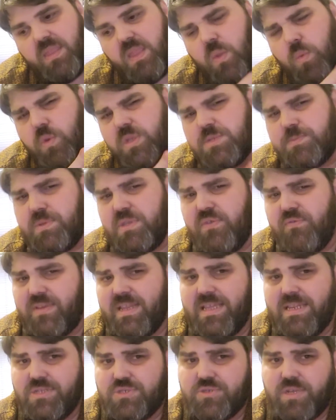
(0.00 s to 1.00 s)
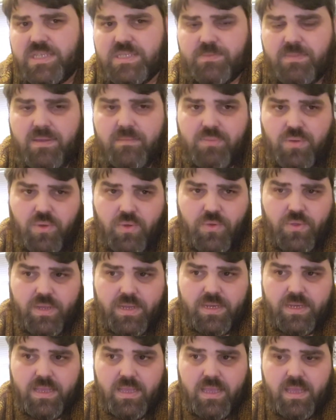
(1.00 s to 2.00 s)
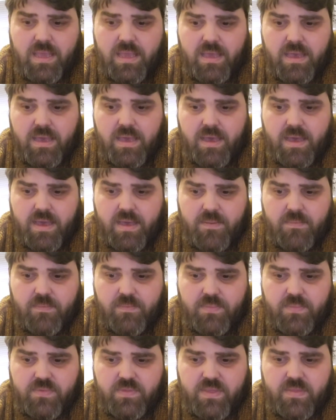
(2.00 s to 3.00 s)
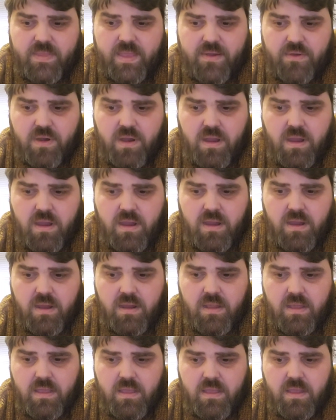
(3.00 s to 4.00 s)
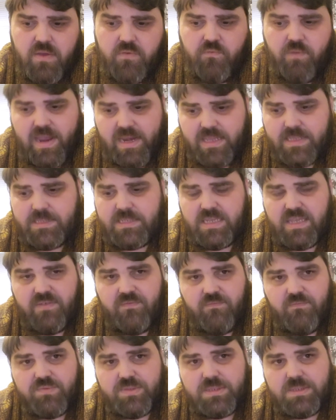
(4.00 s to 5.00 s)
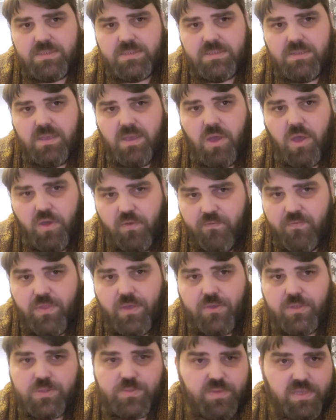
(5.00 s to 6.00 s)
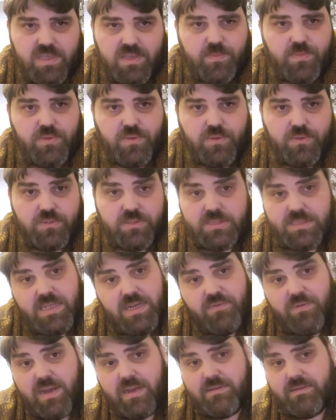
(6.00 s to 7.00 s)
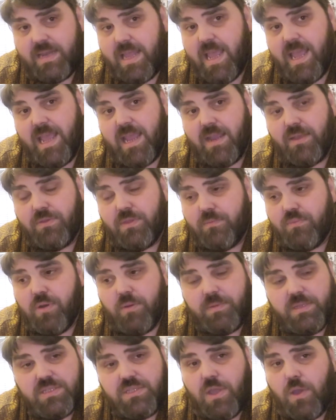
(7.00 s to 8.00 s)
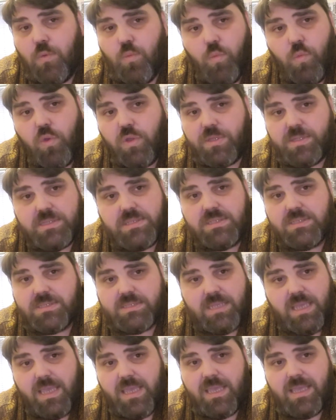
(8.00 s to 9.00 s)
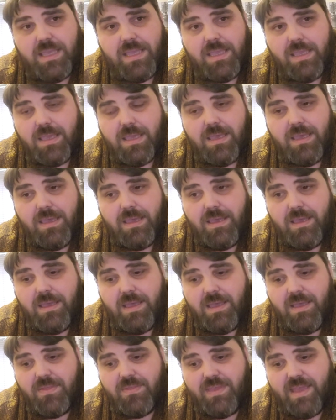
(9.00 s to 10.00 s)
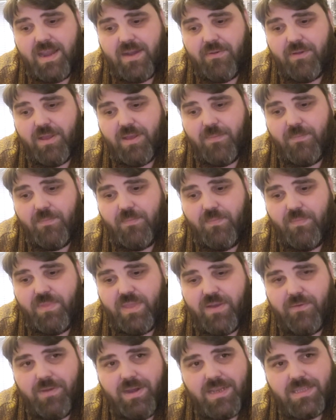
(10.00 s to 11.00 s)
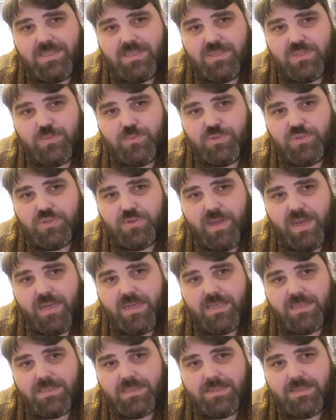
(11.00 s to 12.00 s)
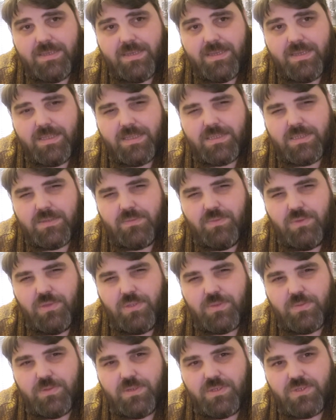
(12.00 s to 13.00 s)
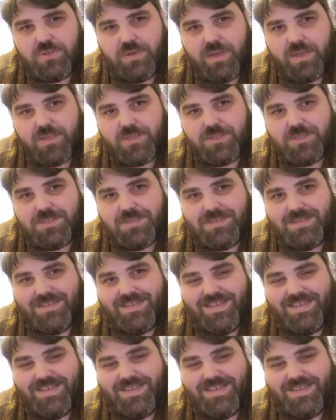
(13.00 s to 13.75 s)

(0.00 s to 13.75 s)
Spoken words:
Which beautifully illustrates my point. That there are relatives of those people still around now that probably don't want to see their relatives portrayed as an amusement attraction.